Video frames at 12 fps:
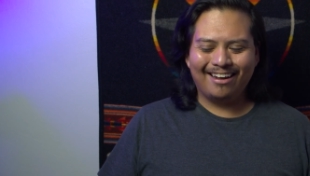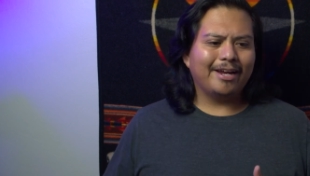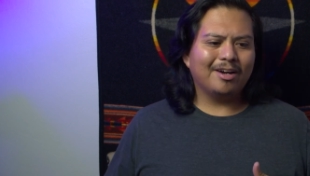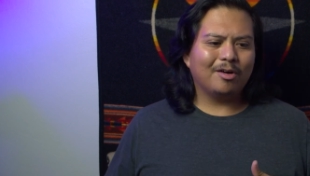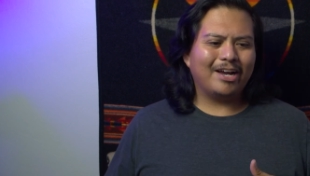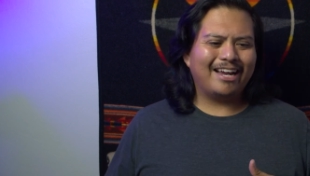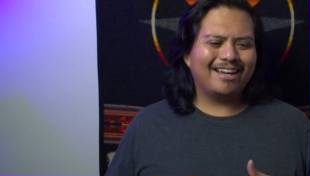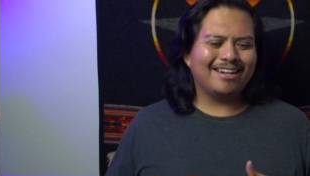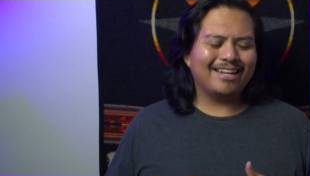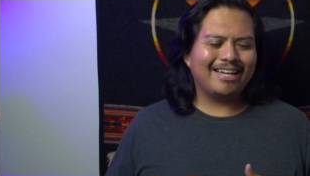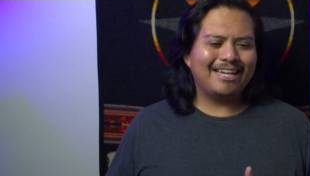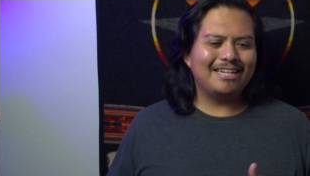you know,
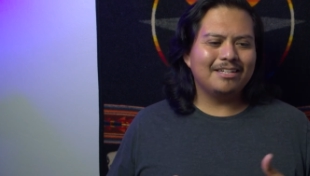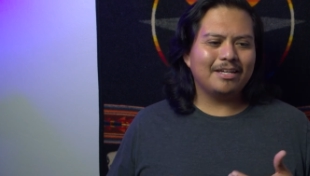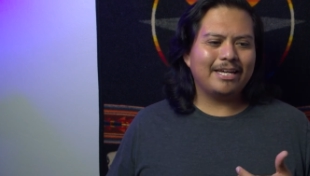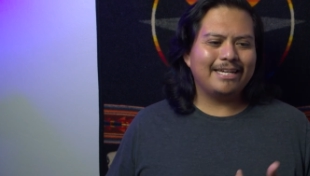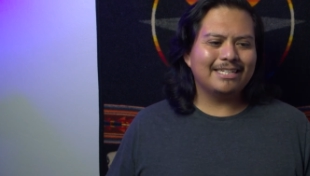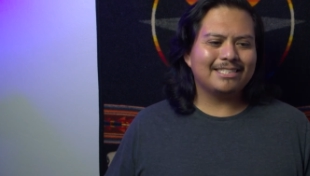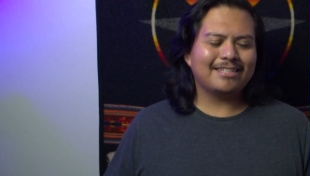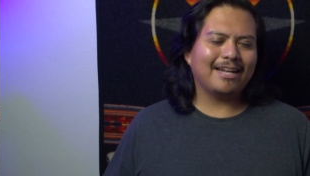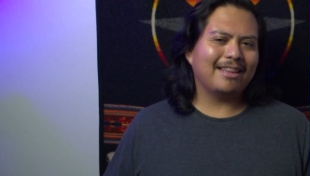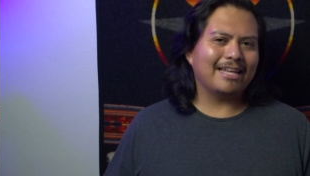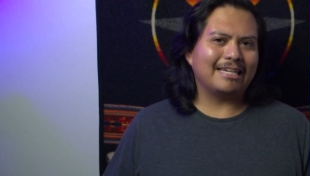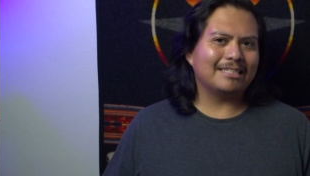and he has
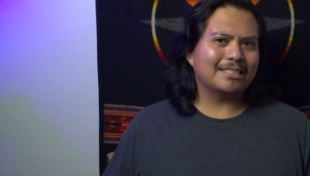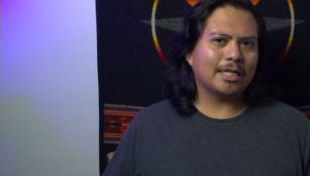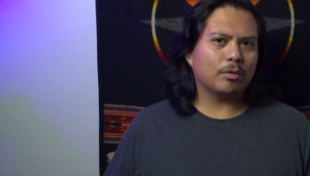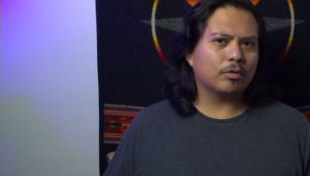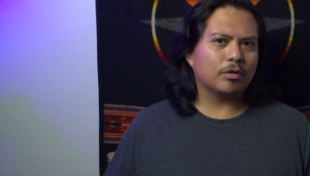said things that